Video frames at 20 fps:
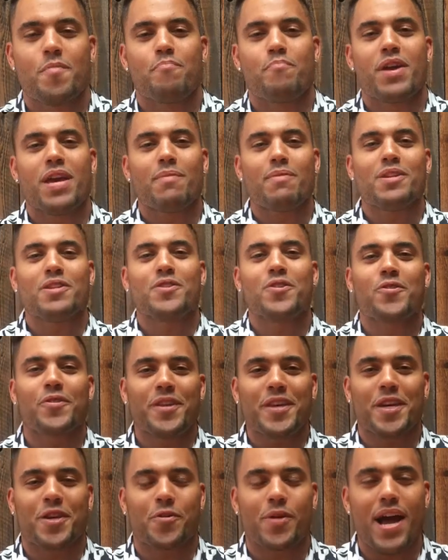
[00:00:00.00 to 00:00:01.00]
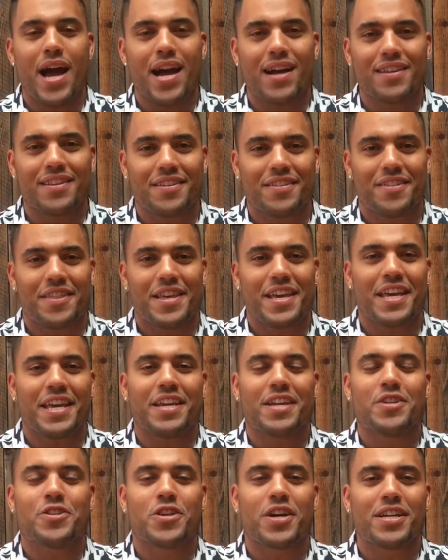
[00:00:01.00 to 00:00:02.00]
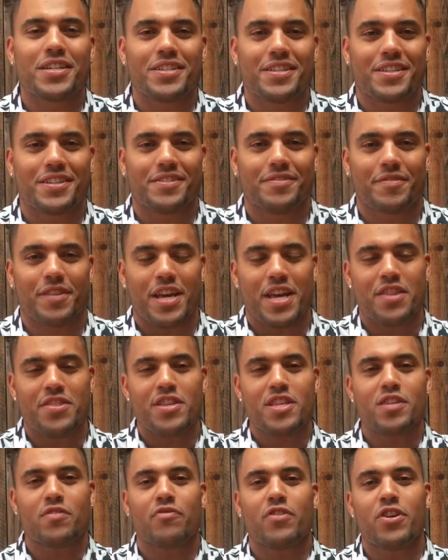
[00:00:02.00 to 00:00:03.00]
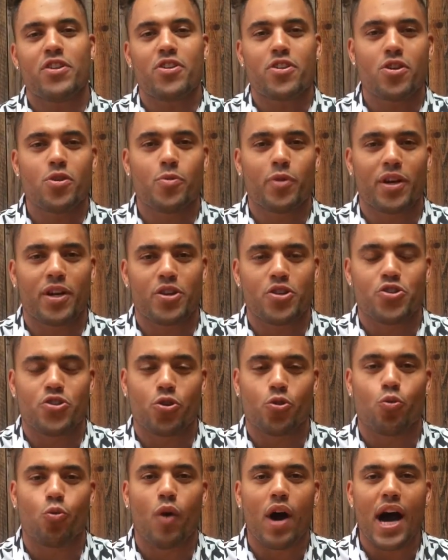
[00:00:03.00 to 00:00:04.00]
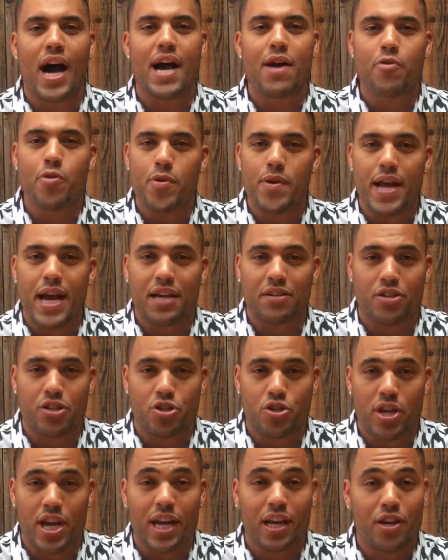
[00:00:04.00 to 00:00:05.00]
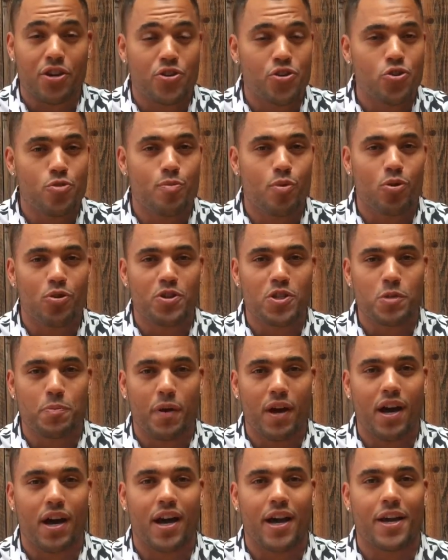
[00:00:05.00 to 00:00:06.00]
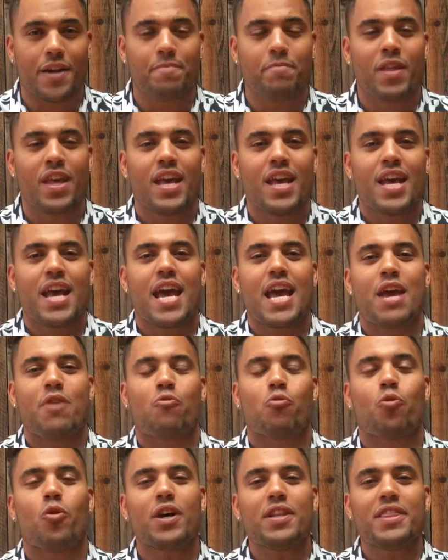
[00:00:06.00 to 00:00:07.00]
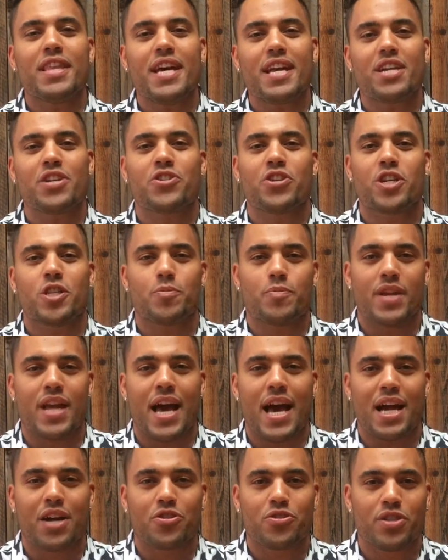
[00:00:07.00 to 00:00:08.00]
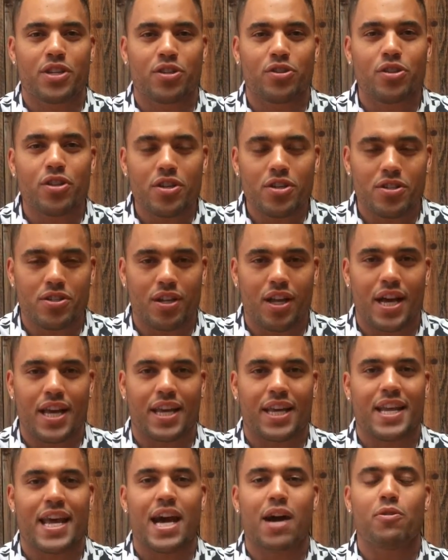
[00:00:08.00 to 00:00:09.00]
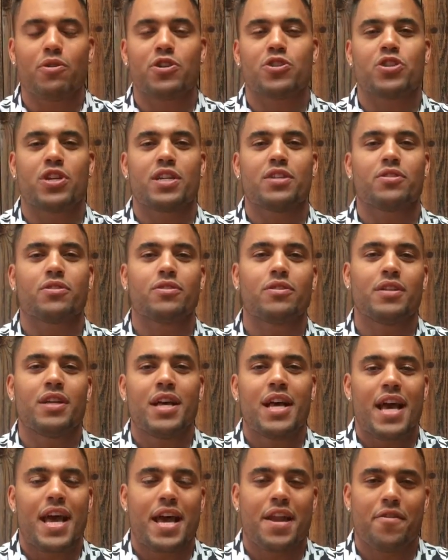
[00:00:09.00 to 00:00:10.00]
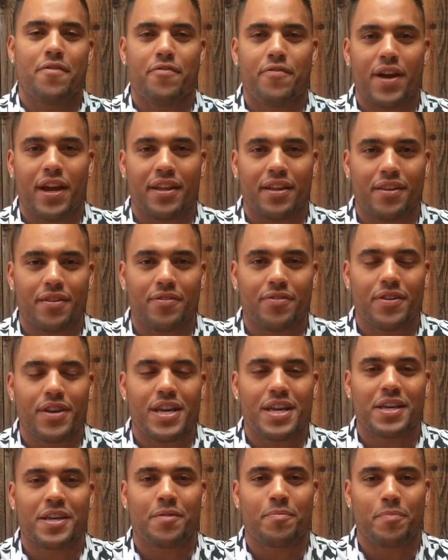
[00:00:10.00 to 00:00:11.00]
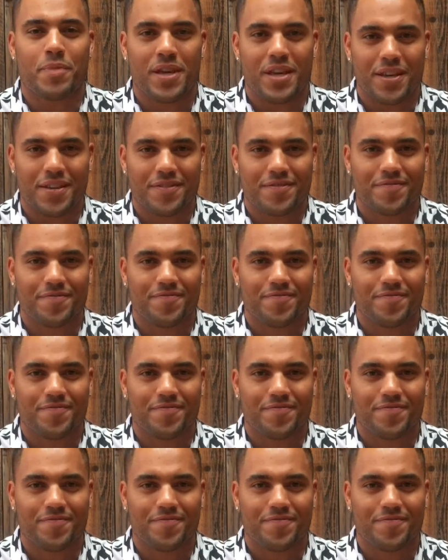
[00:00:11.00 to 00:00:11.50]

Babies don't get cracked, they get adjusted. In this video, we're going to show why we would actually check a newborn spine and what that adjustment actually looks like and how gentle and effective it can be.